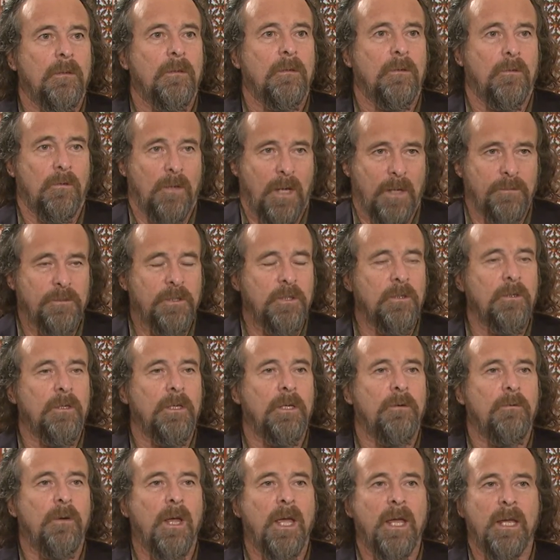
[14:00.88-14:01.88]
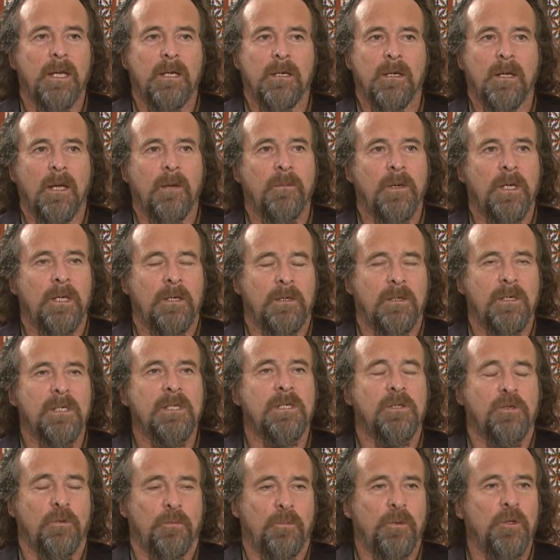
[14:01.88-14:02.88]
You're absolutely right. I mean,
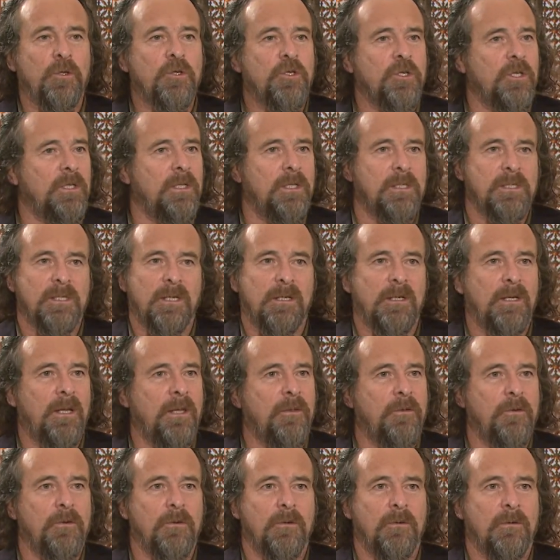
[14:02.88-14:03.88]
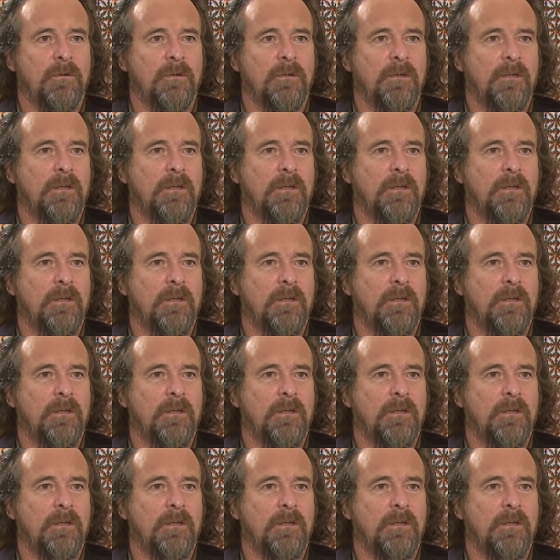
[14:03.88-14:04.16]
distribution is another